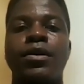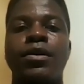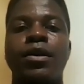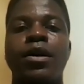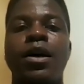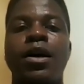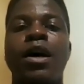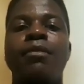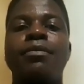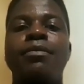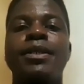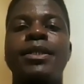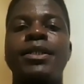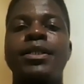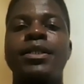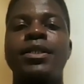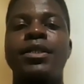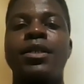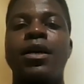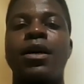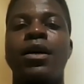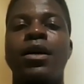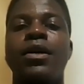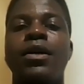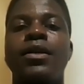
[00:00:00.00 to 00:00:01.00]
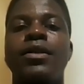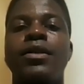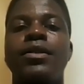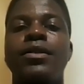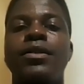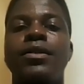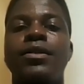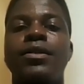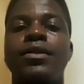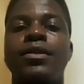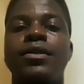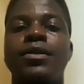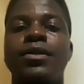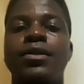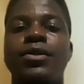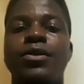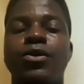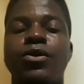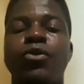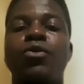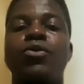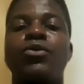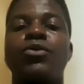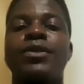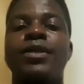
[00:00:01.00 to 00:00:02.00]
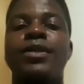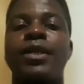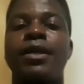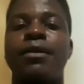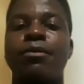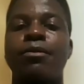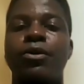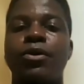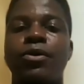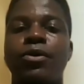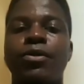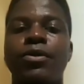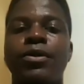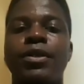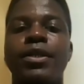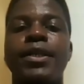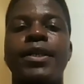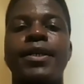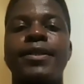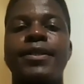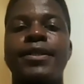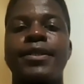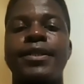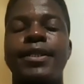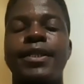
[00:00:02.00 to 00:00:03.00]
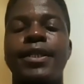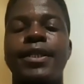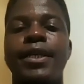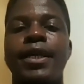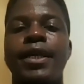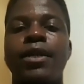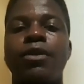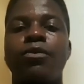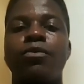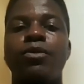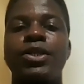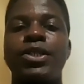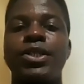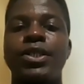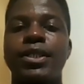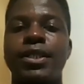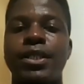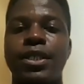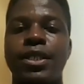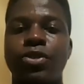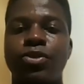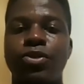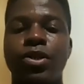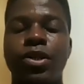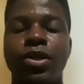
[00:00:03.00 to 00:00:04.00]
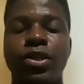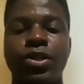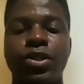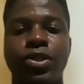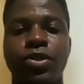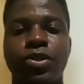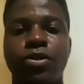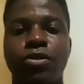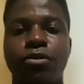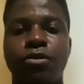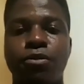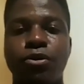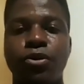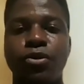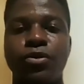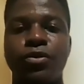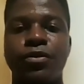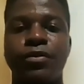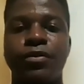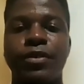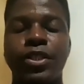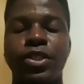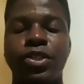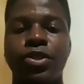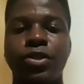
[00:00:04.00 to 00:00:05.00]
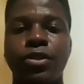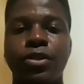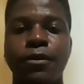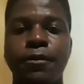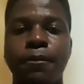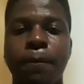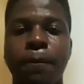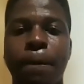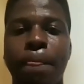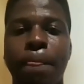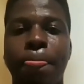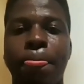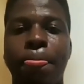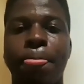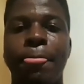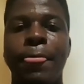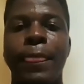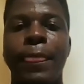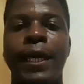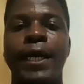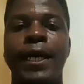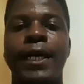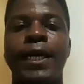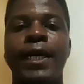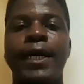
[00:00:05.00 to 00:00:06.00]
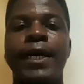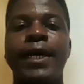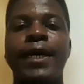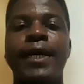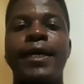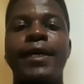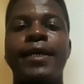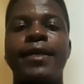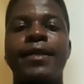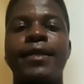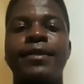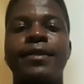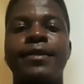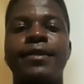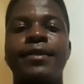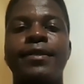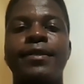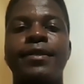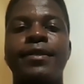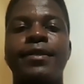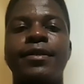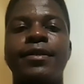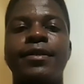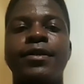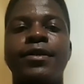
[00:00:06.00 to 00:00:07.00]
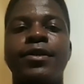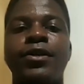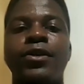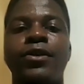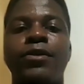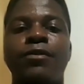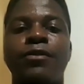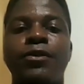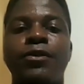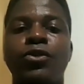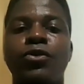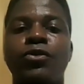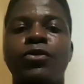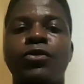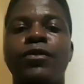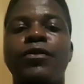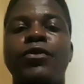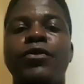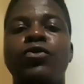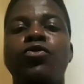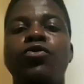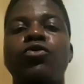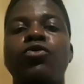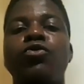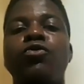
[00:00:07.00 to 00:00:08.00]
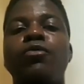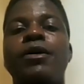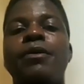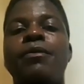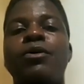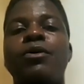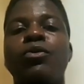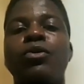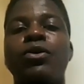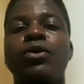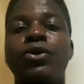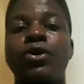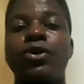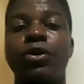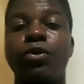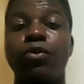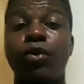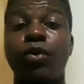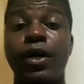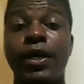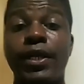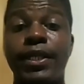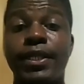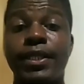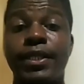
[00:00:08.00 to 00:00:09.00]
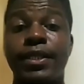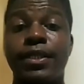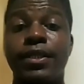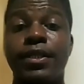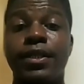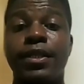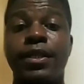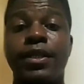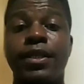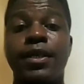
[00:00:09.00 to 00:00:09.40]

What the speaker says: comment on the course that I'm currently undertaking, which is Introduction to Prose Fiction. And for those of you who may be wondering, what is